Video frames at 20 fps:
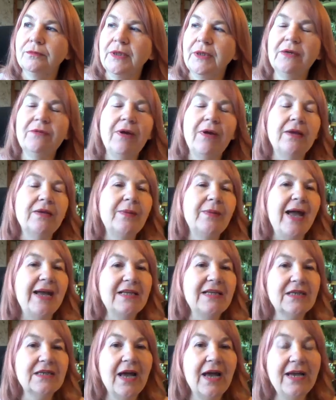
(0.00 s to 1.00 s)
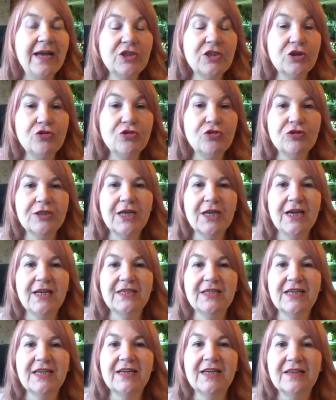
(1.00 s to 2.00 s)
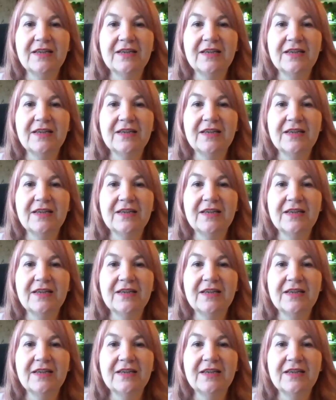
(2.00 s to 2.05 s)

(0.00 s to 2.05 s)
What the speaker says: I think around about 800 AD,